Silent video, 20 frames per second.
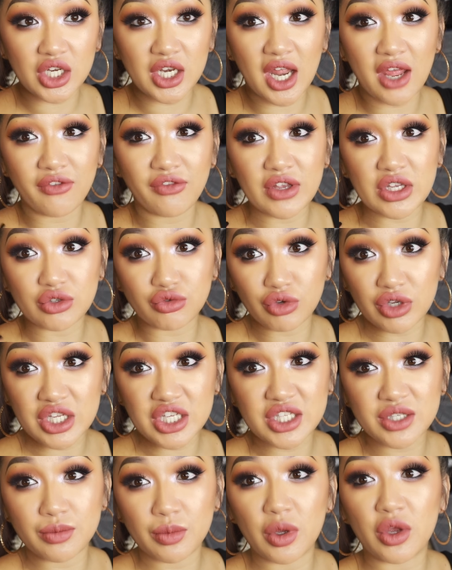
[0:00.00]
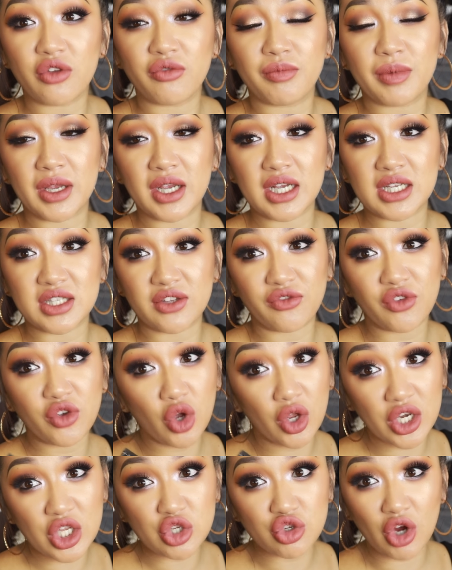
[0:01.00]
and everything's really smooth because if you've
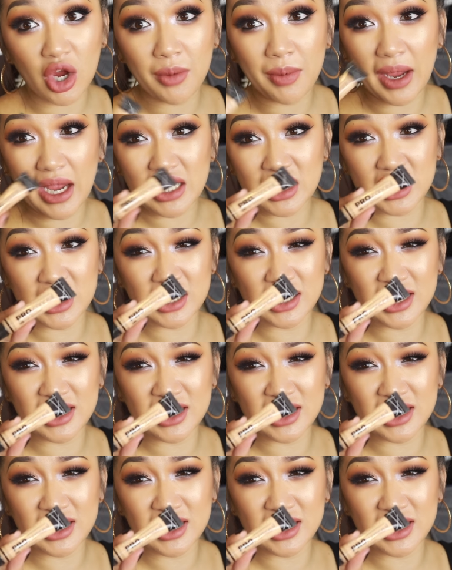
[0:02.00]
got any dry patches,